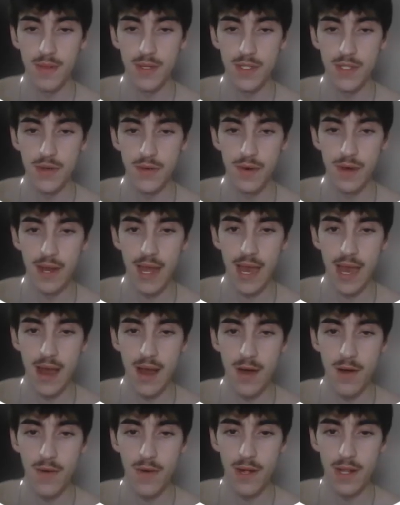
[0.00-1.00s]
So
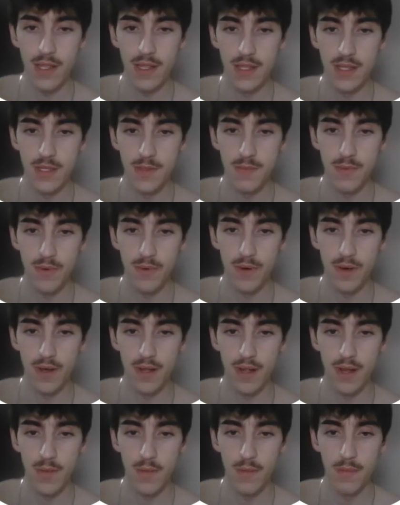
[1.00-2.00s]
now, at this
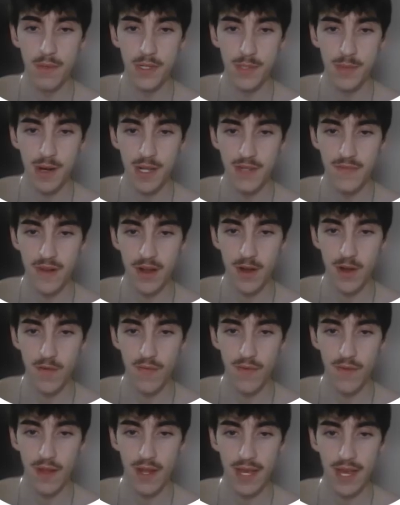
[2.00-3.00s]
point, I wouldn't be surprised if I go
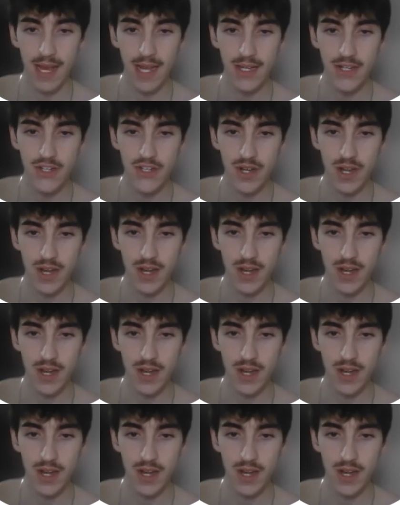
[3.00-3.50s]
for the catch,